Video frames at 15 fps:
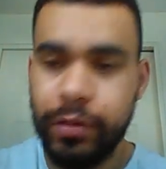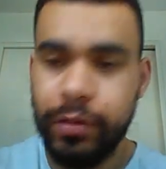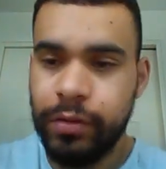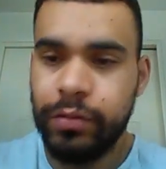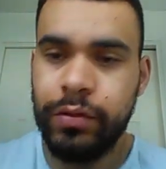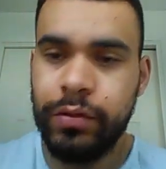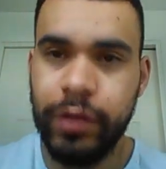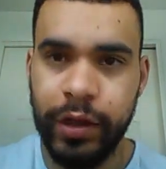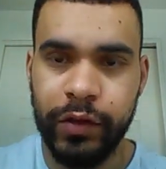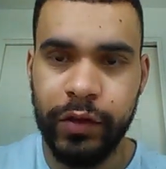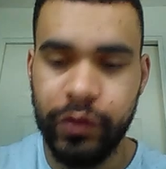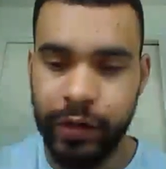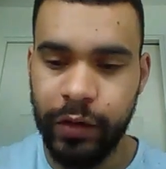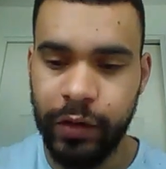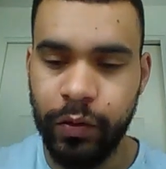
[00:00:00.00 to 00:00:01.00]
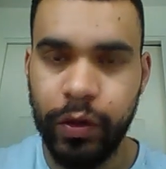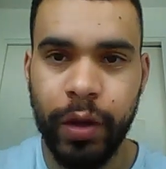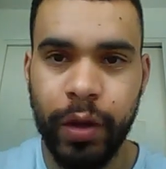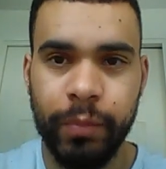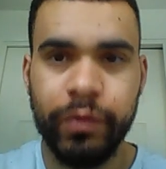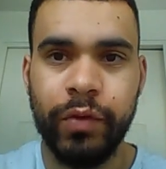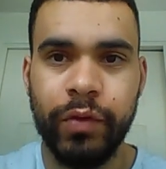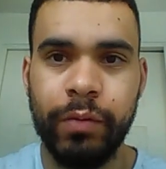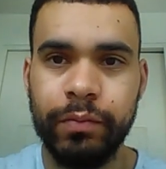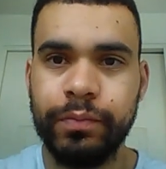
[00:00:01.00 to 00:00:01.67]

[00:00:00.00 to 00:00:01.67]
it all comes from